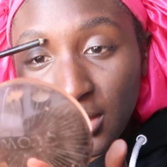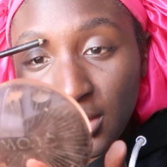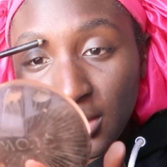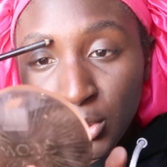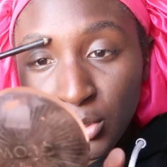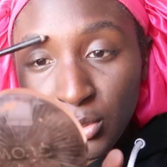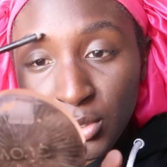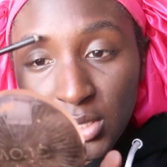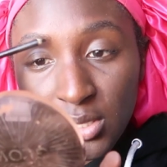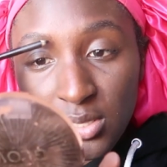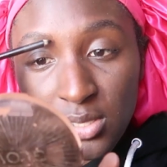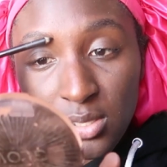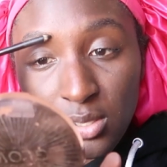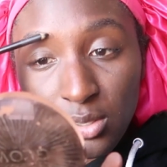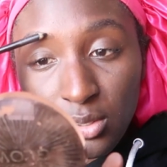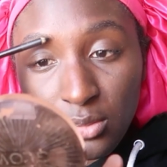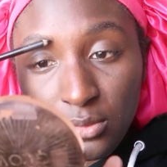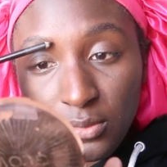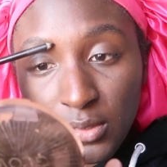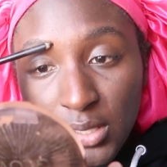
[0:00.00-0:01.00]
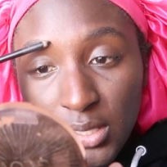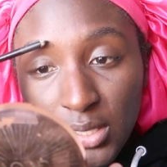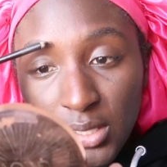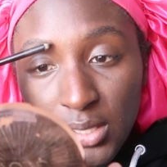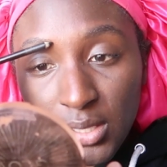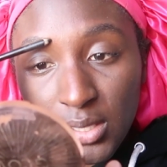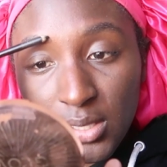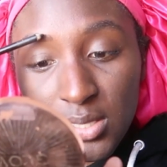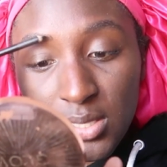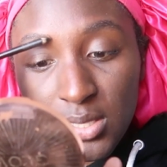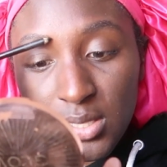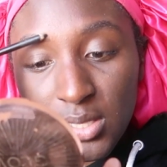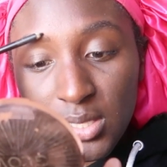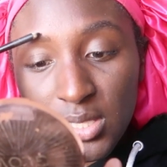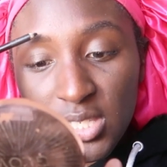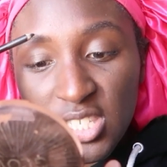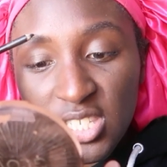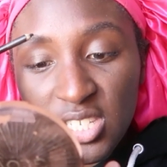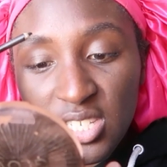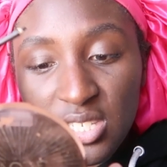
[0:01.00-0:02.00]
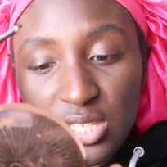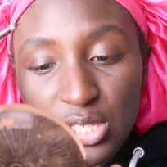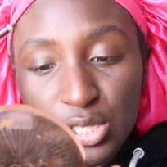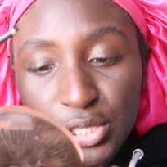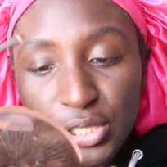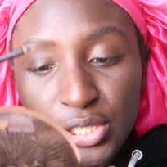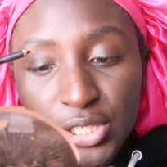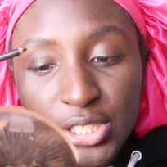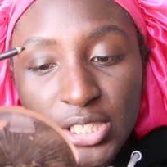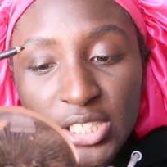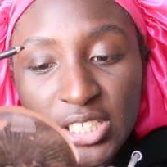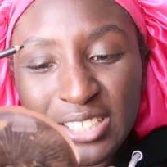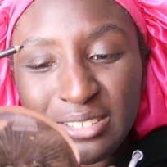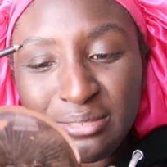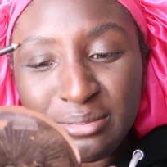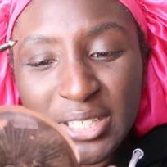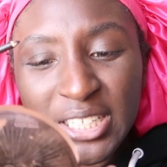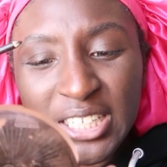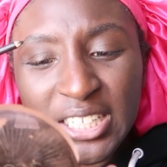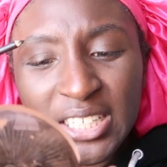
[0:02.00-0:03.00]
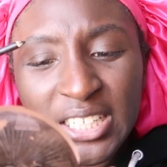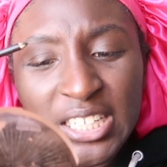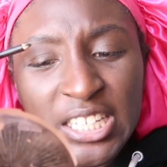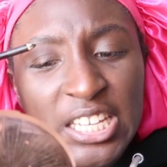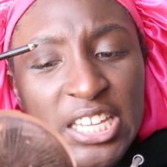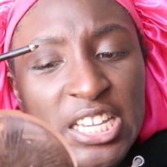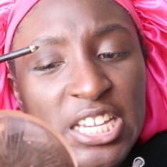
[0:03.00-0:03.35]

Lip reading: community service and sisterhood, but